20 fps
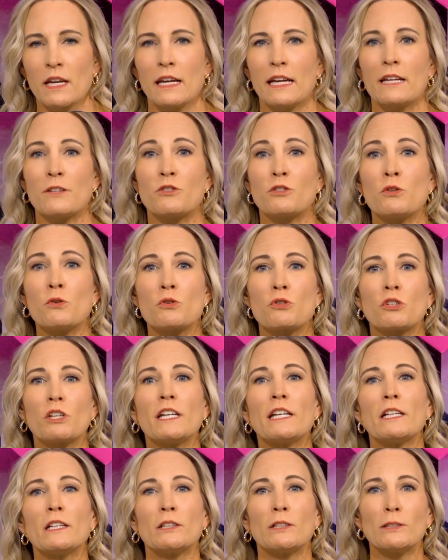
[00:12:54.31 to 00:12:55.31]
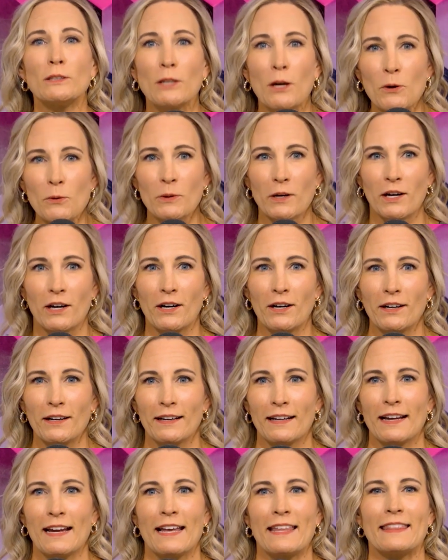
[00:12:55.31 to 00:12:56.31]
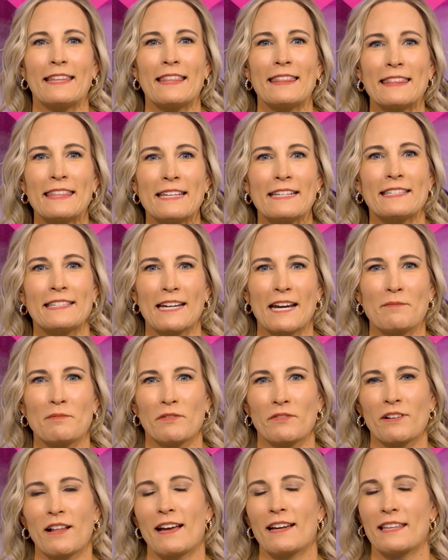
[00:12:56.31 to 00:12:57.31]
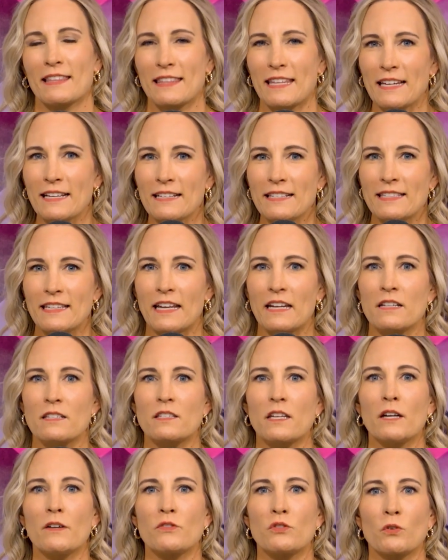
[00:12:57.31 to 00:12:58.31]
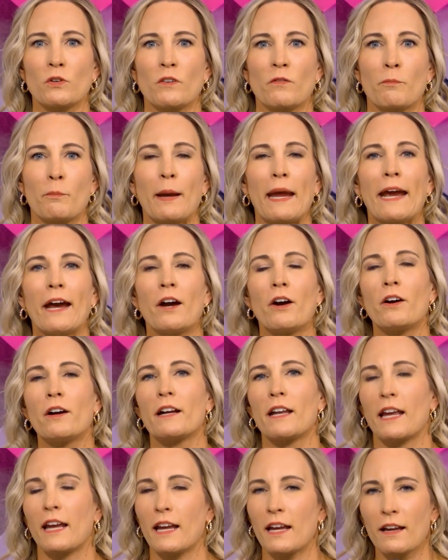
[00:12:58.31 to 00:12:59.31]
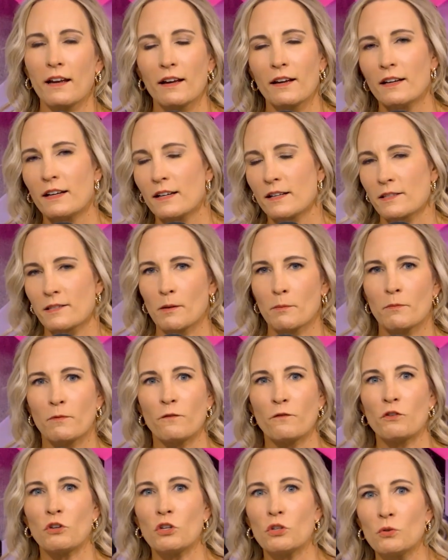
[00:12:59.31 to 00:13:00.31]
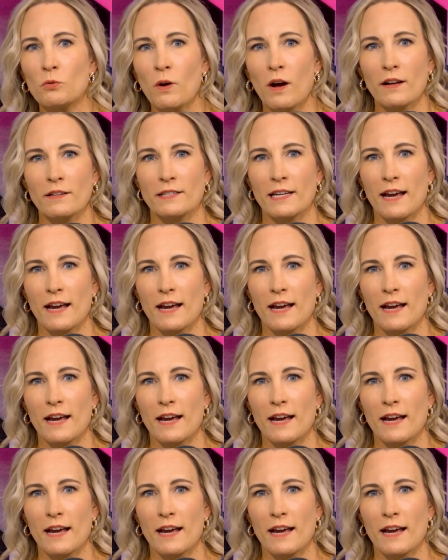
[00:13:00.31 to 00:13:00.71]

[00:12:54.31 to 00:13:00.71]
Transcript: It's usually lower than this type of client thinks. And instead of sort of parroting some view on